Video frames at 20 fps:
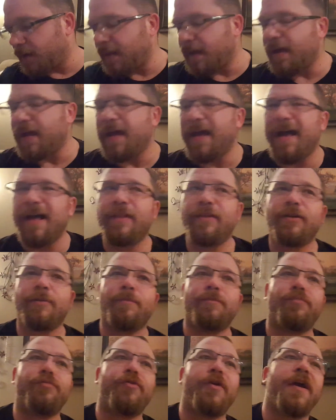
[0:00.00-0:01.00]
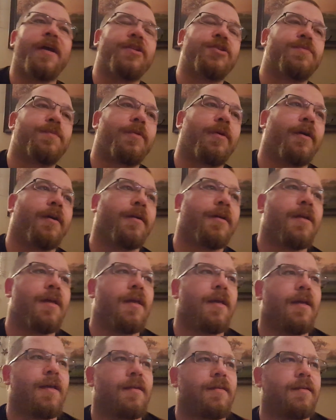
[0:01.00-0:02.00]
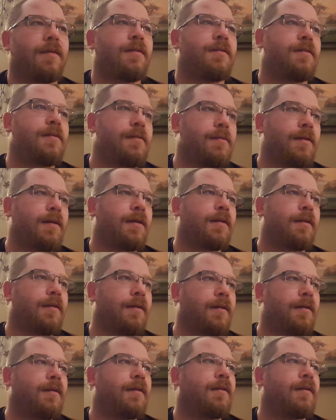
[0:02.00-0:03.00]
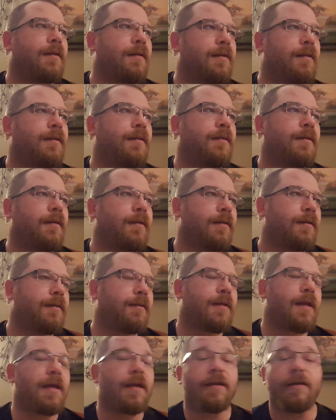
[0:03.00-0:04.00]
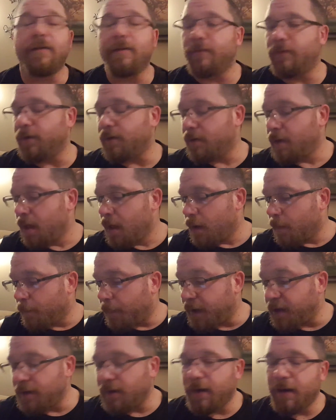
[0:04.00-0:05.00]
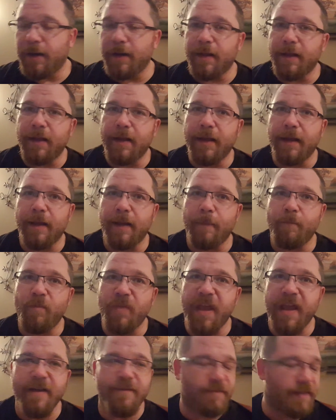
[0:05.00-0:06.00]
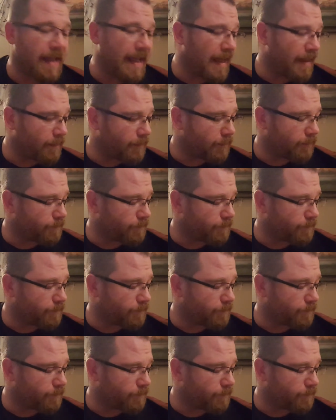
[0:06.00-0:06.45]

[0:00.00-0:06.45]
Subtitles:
the other bridge part. Since you I don't even know, but you need a flat.